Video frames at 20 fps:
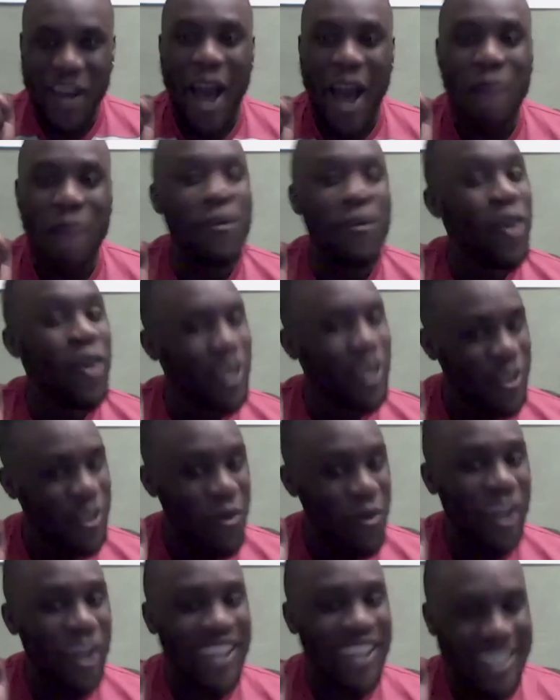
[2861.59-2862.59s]
I'm on you.
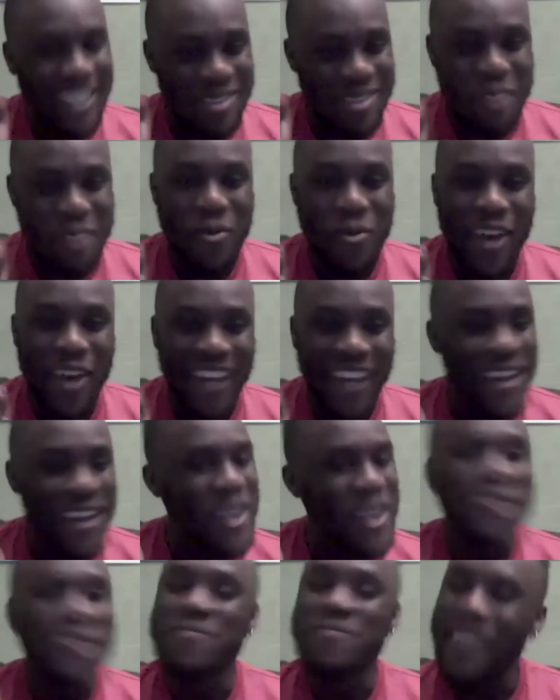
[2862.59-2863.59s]
What you done to my boy?
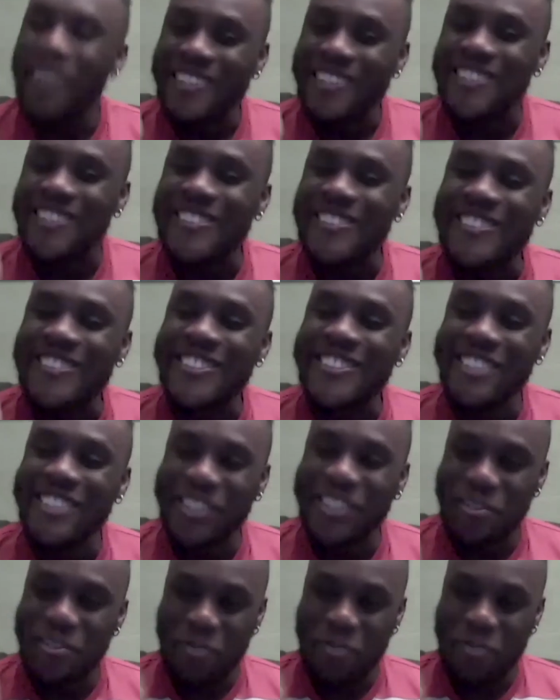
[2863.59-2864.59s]
Man's on
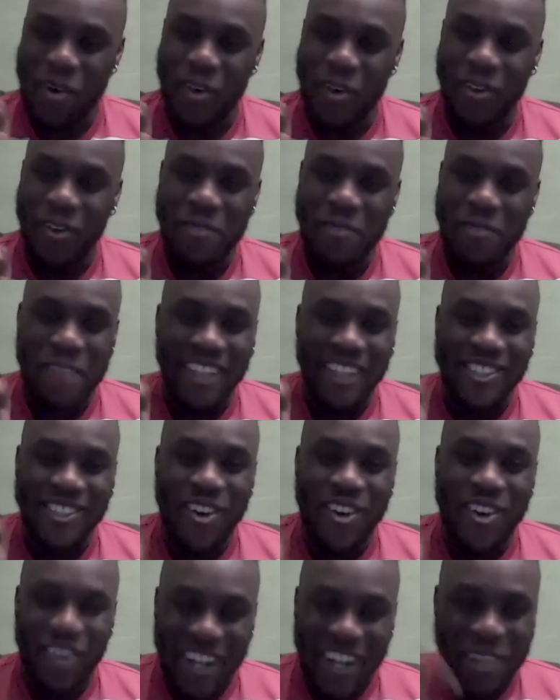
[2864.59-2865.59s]
you, bro. Man's
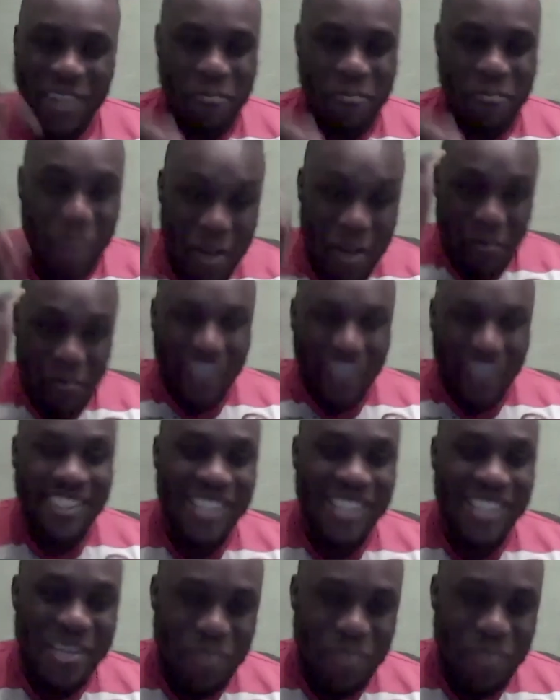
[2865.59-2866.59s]
look at
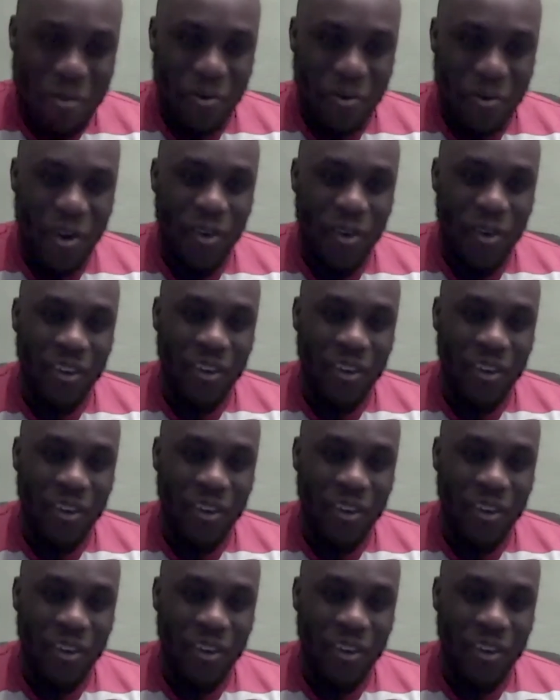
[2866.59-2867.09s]
Benzema, bro.